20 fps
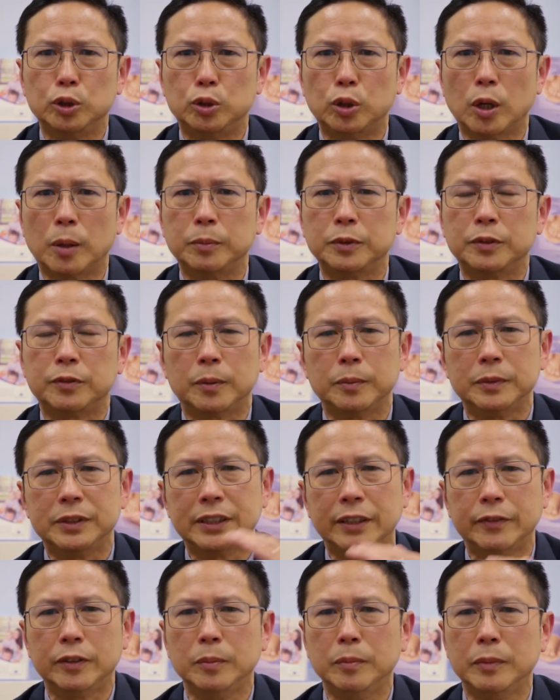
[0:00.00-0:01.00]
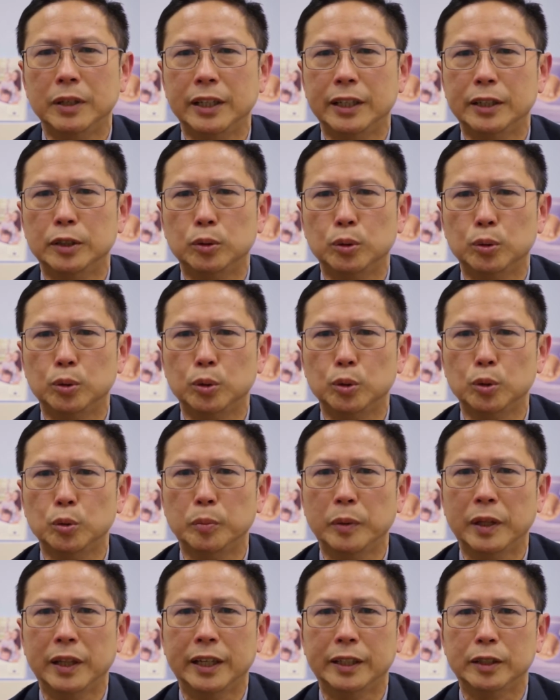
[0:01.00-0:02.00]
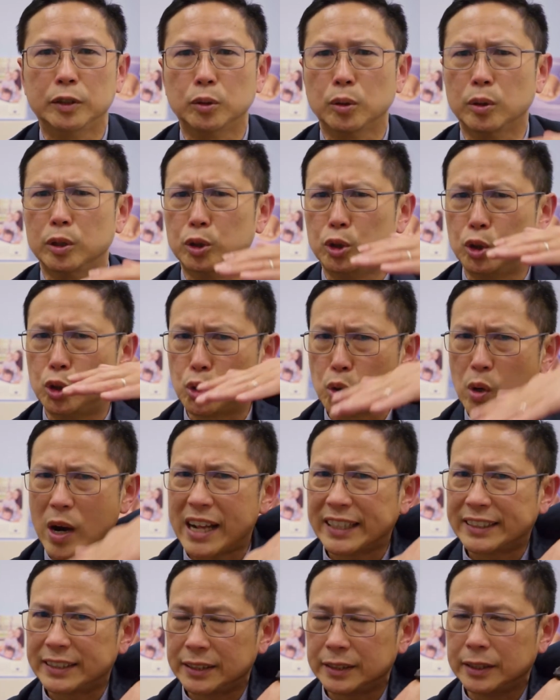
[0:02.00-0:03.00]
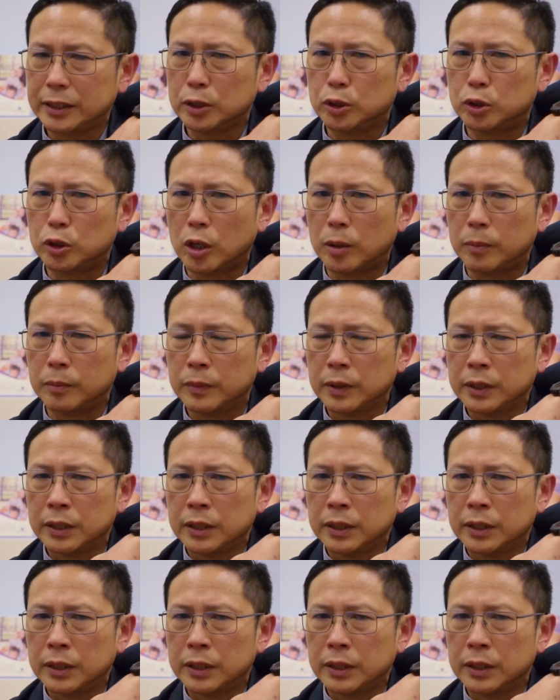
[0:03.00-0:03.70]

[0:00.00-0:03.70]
drops from 7 million to 2 million. So a drastic drop